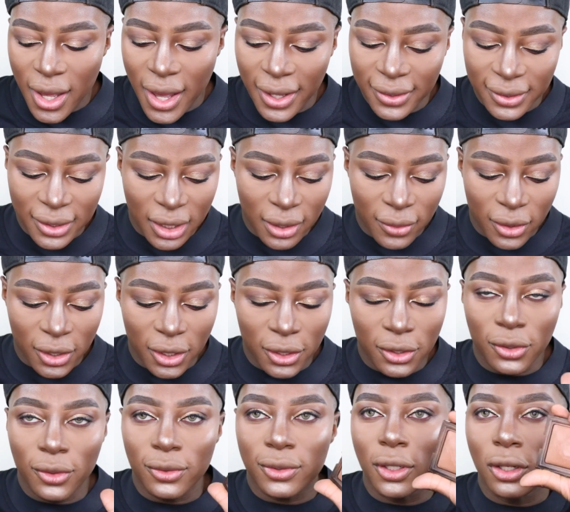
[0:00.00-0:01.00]
and then I'm gonna
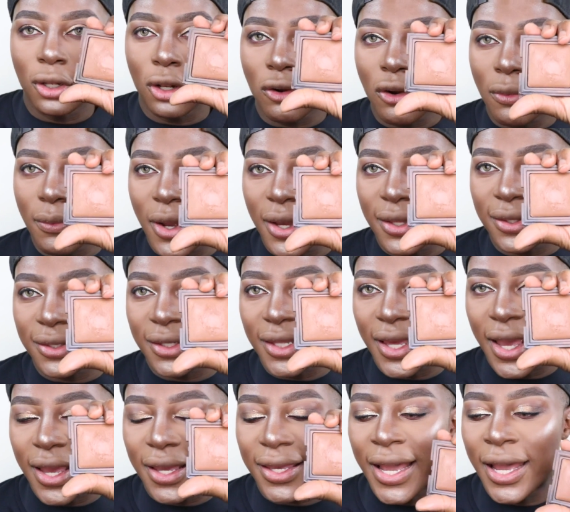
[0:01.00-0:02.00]
use the Laura
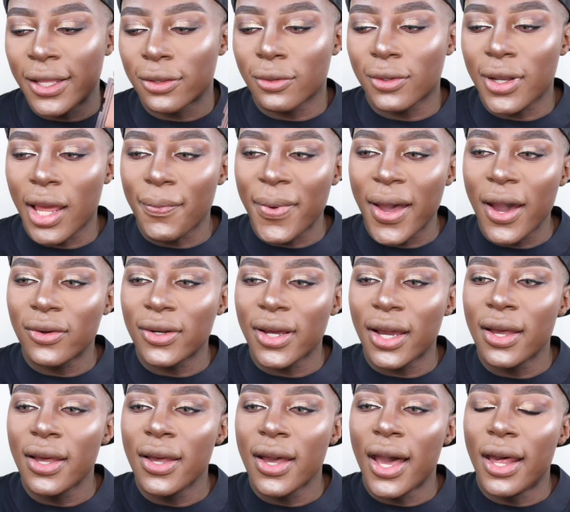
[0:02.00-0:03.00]
Mercier candlelight
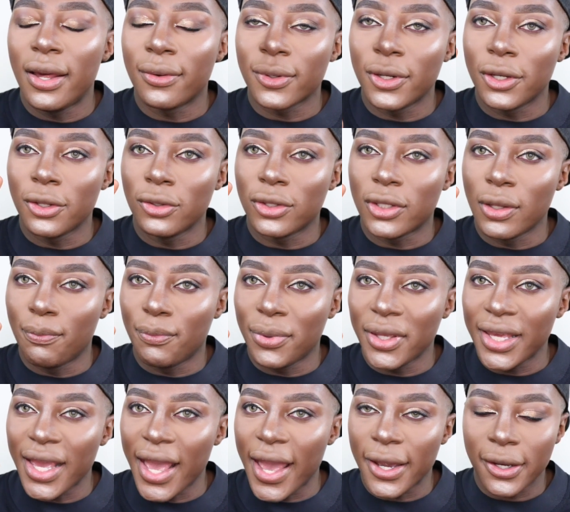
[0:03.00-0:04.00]
powder, and I'm gonna use the
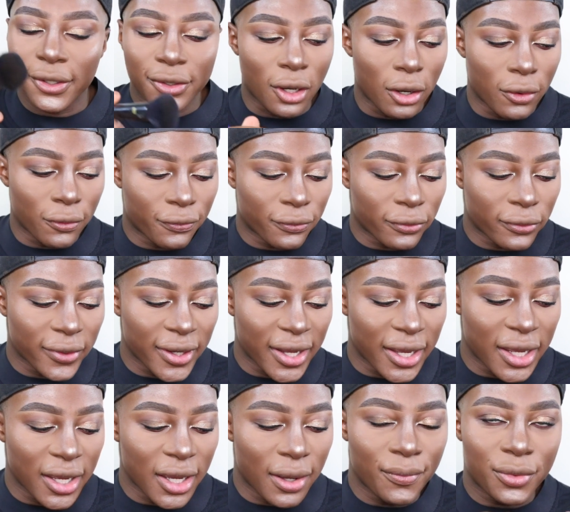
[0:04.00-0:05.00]

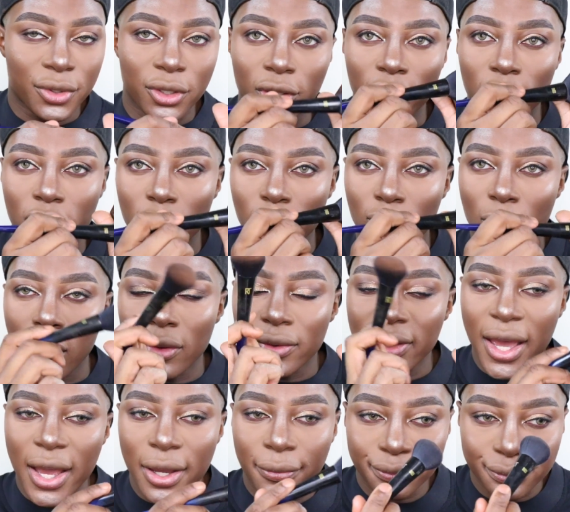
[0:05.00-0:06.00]
BX03. I'm just gonna swirl
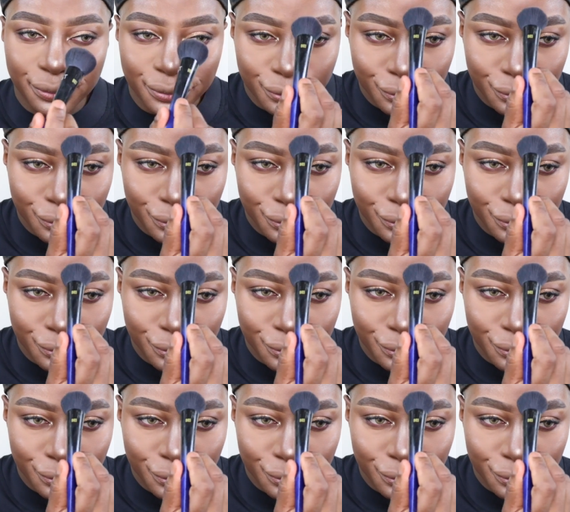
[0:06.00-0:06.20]
that